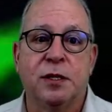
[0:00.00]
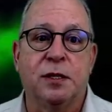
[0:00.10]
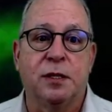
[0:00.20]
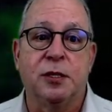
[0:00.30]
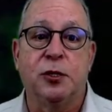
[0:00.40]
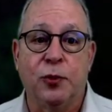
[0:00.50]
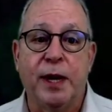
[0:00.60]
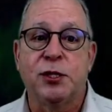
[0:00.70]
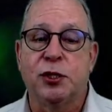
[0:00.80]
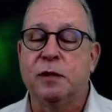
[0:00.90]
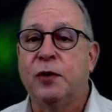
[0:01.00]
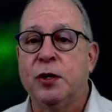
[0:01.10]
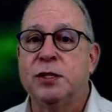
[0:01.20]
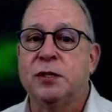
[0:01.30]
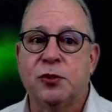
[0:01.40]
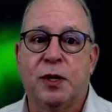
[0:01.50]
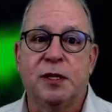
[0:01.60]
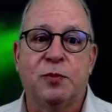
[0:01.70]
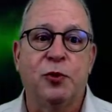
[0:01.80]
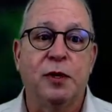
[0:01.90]
direction of auxin
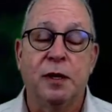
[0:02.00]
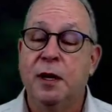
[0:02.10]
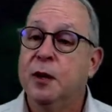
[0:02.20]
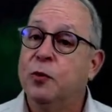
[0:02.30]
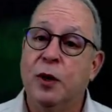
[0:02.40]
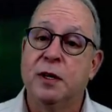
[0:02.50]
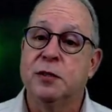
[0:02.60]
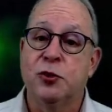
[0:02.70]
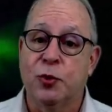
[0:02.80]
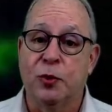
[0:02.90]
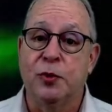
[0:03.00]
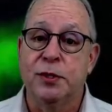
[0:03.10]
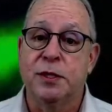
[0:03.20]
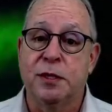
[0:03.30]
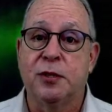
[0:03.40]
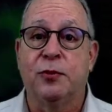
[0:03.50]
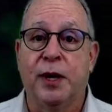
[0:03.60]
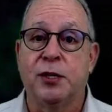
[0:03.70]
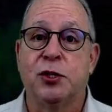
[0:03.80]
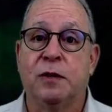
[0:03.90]
transport. What controls the
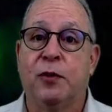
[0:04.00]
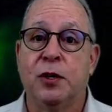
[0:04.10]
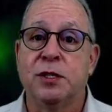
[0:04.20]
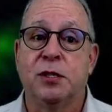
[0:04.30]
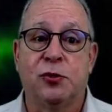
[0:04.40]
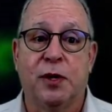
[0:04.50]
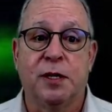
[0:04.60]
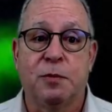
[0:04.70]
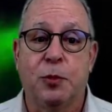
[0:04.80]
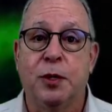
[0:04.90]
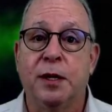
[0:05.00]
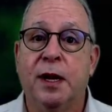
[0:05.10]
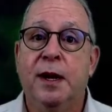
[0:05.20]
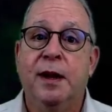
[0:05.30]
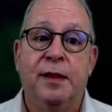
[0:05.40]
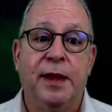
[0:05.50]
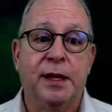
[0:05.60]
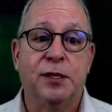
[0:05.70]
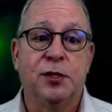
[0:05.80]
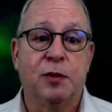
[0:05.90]
direction of auxin transport? That
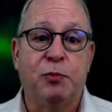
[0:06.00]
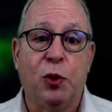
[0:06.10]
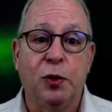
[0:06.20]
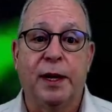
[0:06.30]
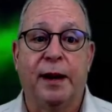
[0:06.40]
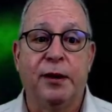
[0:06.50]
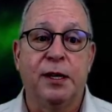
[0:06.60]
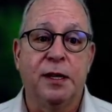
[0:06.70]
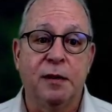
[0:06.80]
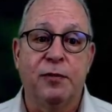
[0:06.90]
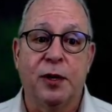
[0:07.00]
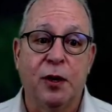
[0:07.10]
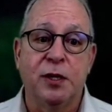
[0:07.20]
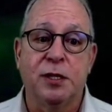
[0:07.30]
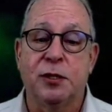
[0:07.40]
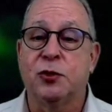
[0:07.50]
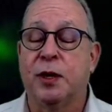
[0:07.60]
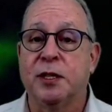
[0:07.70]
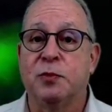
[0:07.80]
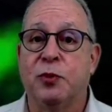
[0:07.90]
is the polarity of the auxin
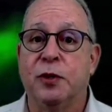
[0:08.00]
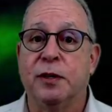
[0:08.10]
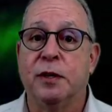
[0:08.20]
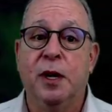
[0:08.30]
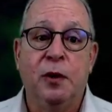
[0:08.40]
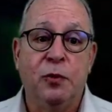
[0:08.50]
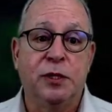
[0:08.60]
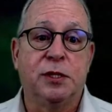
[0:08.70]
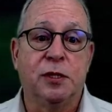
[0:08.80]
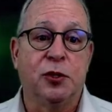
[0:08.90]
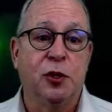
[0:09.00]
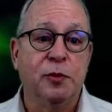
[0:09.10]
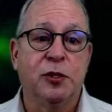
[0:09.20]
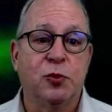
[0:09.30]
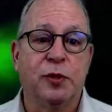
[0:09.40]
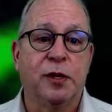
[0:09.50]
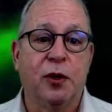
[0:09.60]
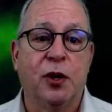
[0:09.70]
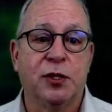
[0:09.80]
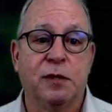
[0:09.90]
transporter, which determines where the
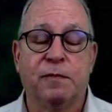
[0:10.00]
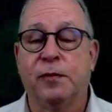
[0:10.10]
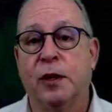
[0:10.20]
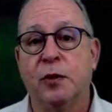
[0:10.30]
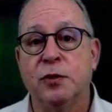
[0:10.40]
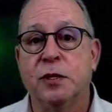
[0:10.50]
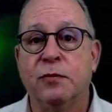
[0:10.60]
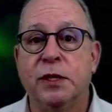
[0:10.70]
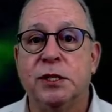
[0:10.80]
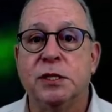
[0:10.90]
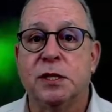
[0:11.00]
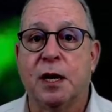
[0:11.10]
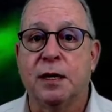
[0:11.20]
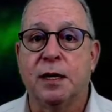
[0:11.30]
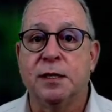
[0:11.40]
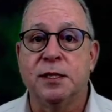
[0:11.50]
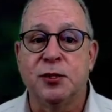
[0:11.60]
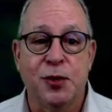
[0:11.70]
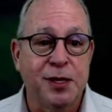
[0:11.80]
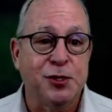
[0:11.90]
auxin flows and reaches high
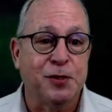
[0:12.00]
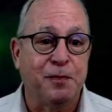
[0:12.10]
concentration.